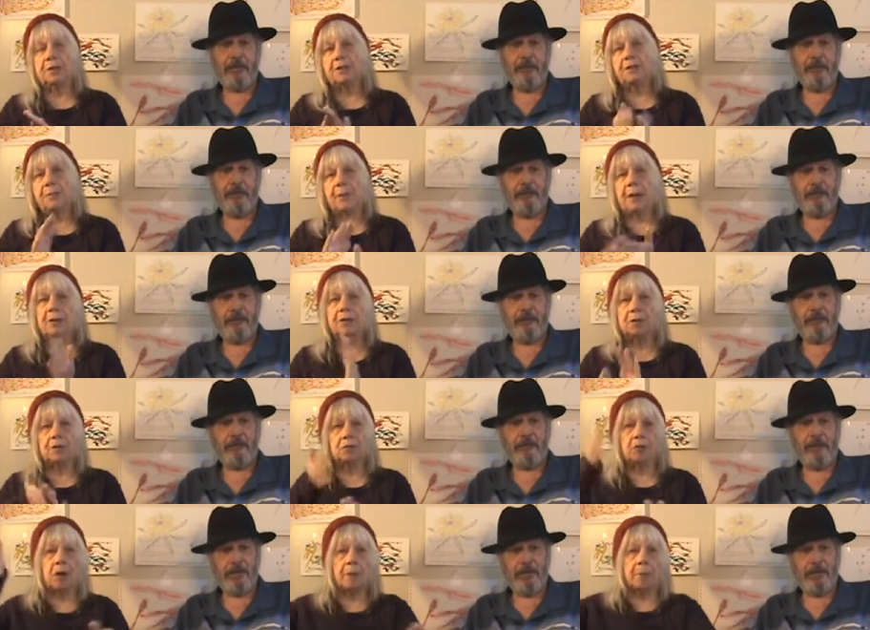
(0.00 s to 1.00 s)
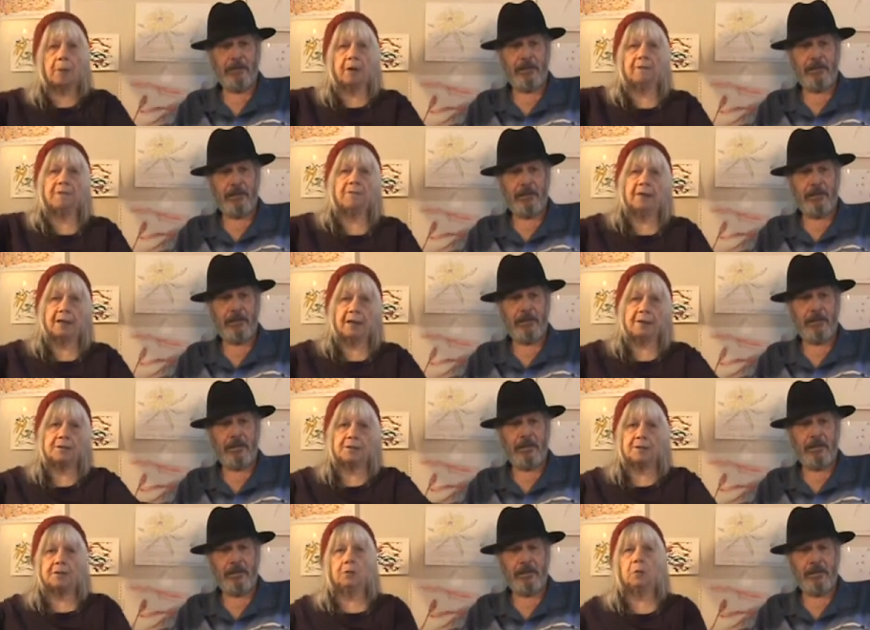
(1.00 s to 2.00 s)
Speaker 1: just about to drop off the edge
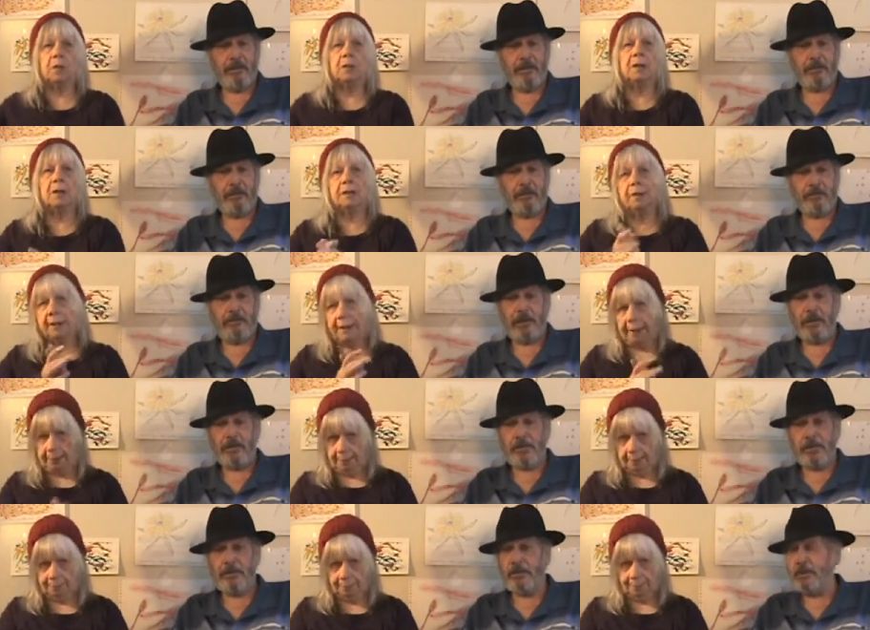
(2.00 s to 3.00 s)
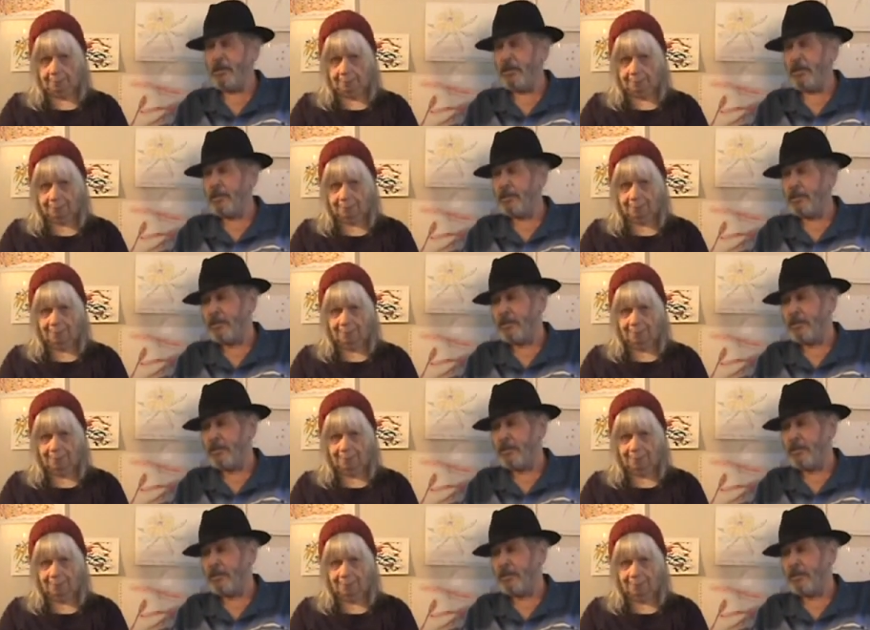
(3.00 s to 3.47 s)
of the world, and then I kind of liked